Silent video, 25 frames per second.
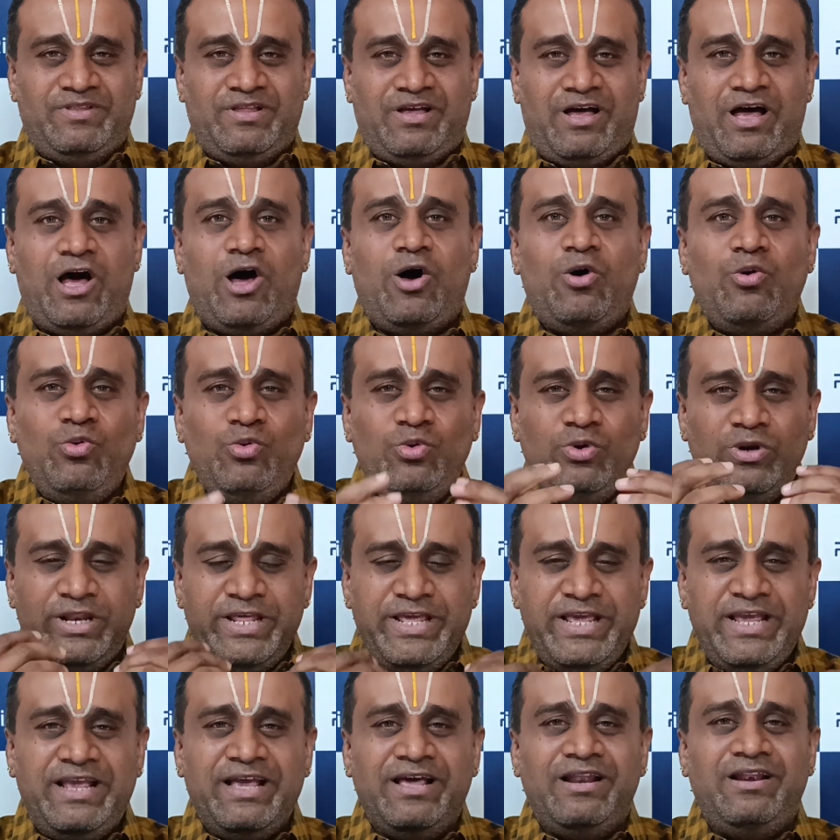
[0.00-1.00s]
How
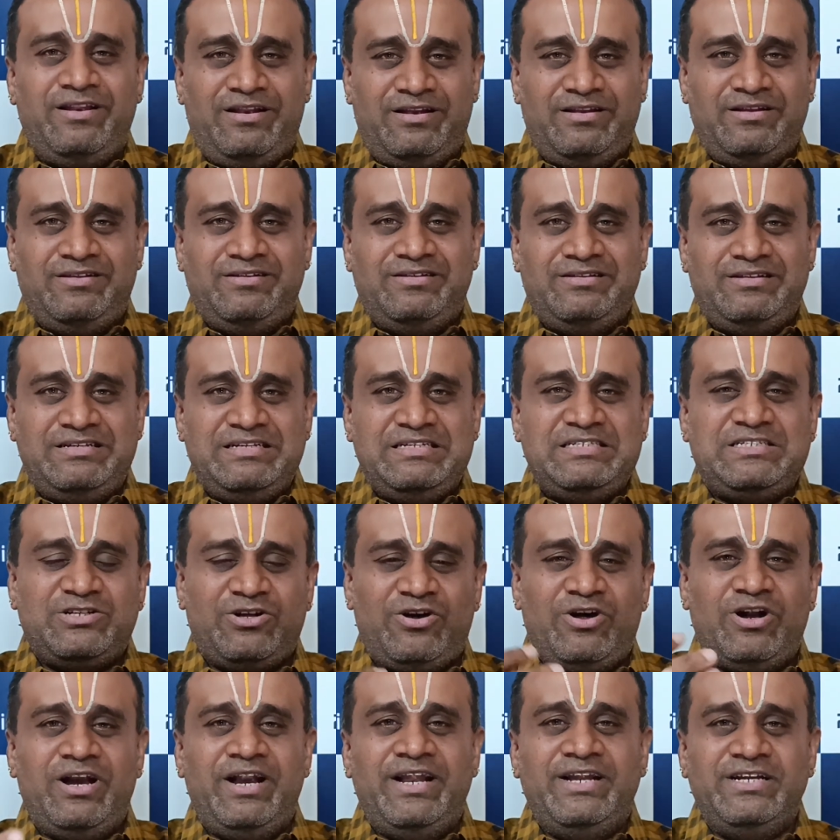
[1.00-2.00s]
legal is
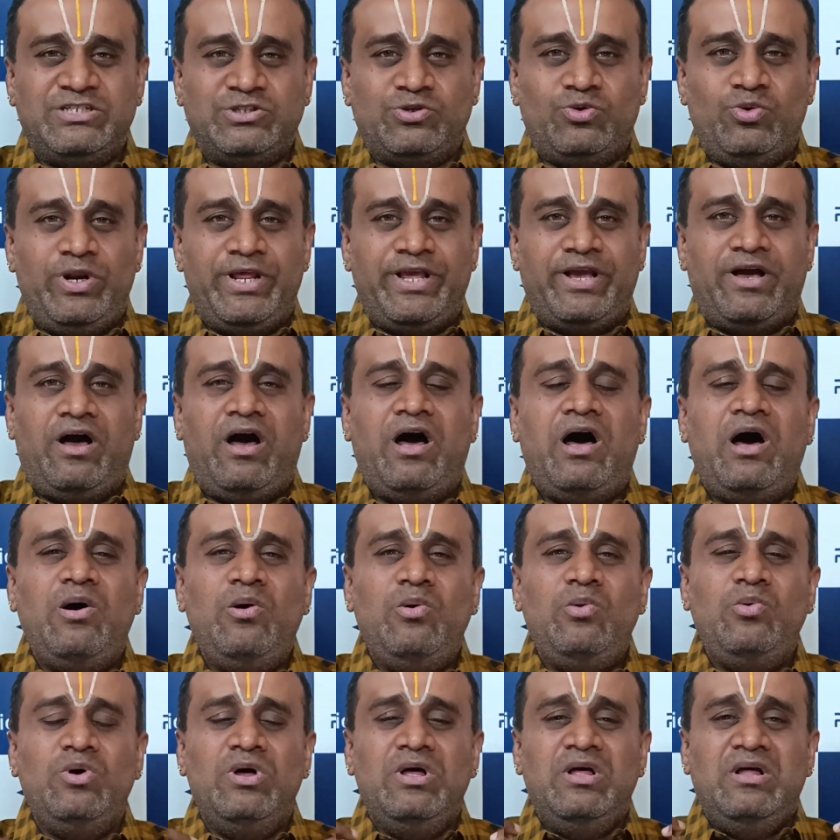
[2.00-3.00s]
online schooling?
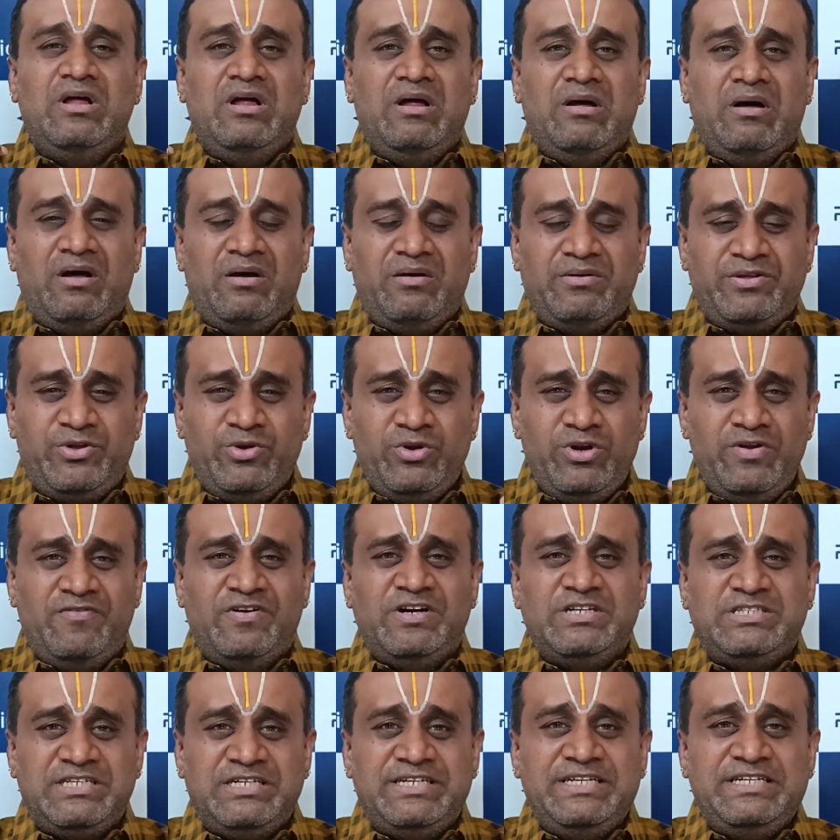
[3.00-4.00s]
How
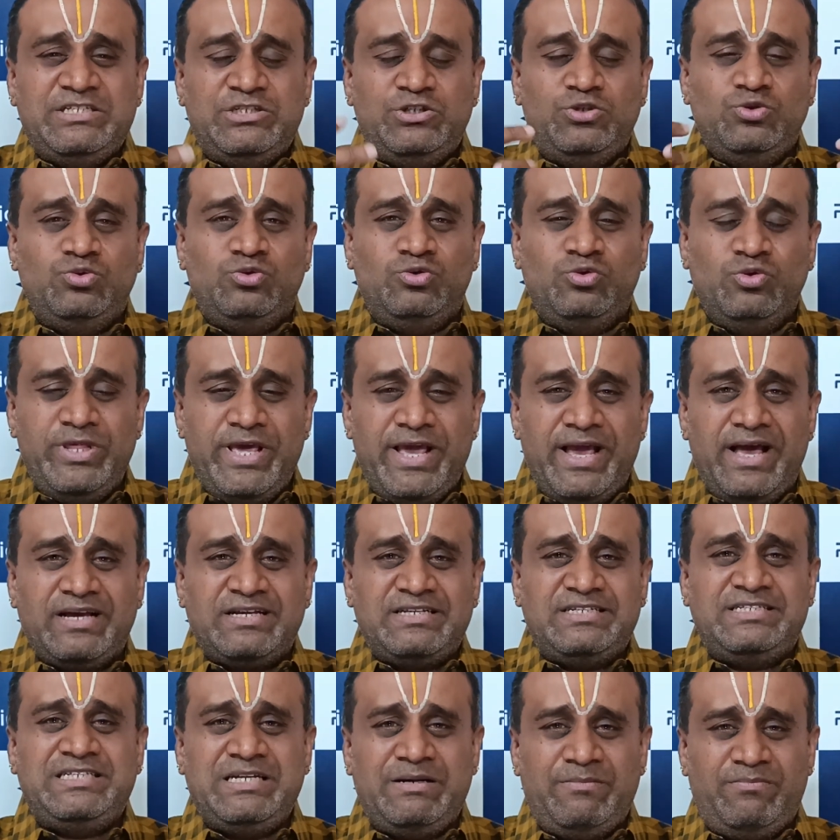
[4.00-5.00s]
universities do they
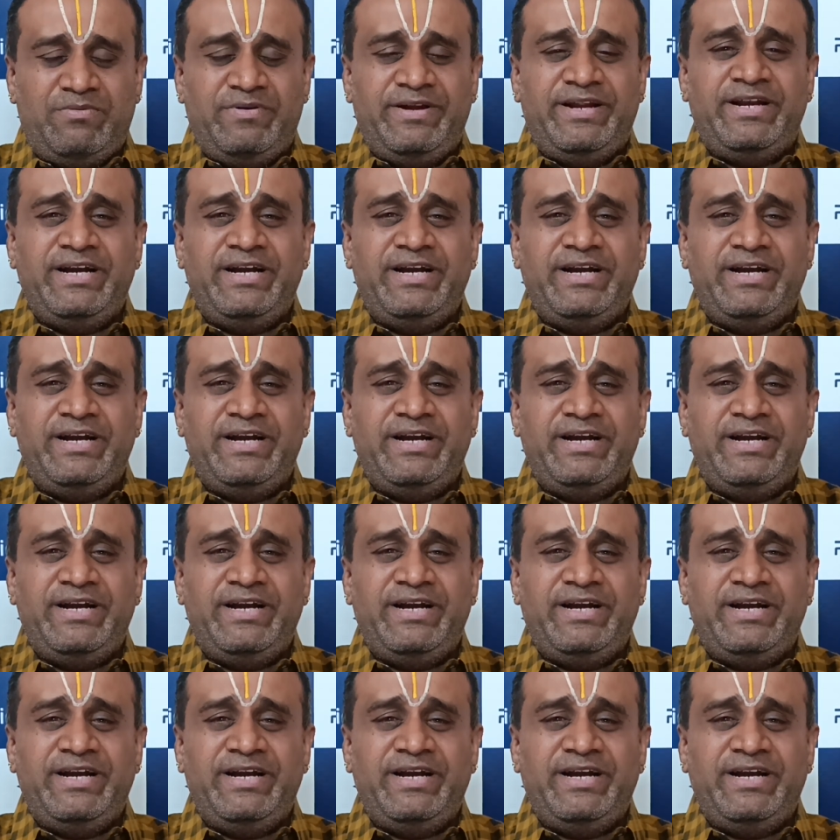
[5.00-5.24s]
accept